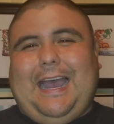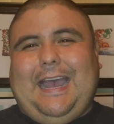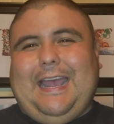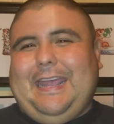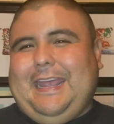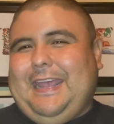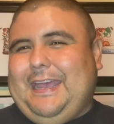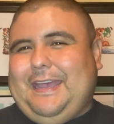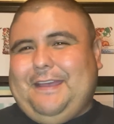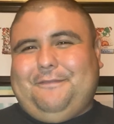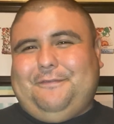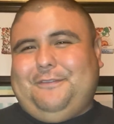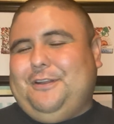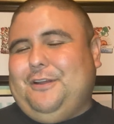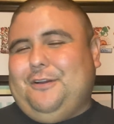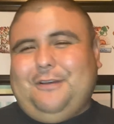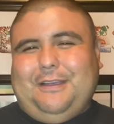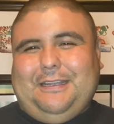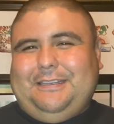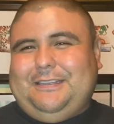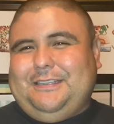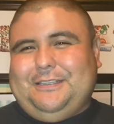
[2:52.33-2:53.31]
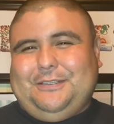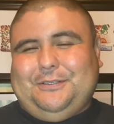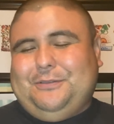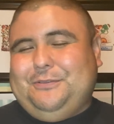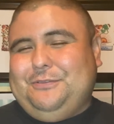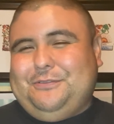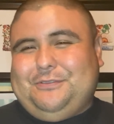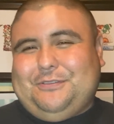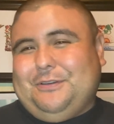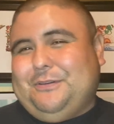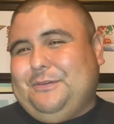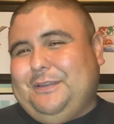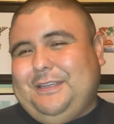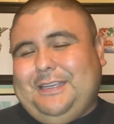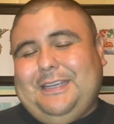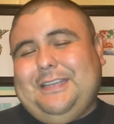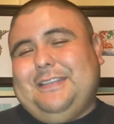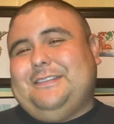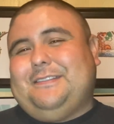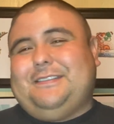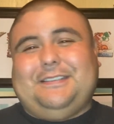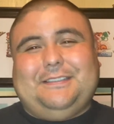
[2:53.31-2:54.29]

have no idea who Zoe is.